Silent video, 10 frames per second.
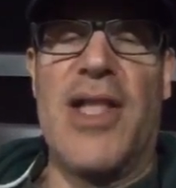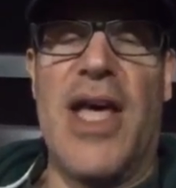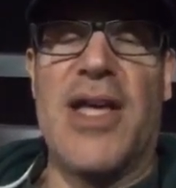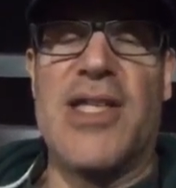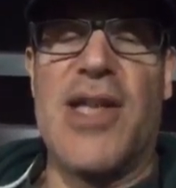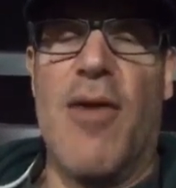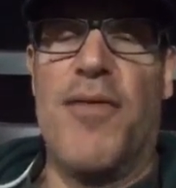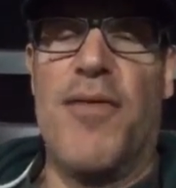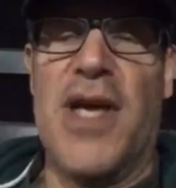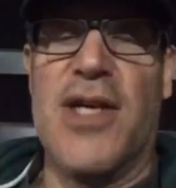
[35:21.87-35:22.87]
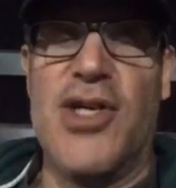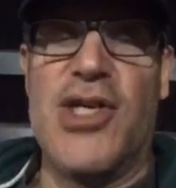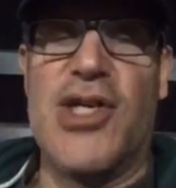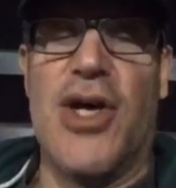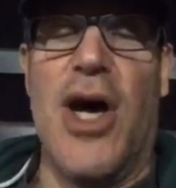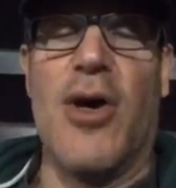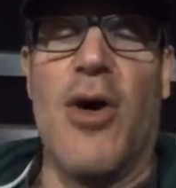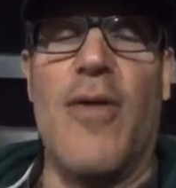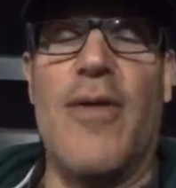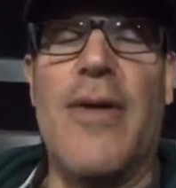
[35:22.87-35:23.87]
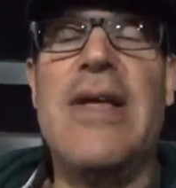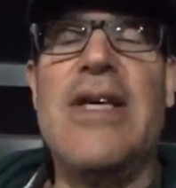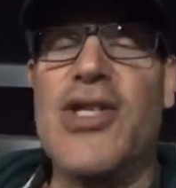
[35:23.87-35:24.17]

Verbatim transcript: take a selfie yet. She's still hungover.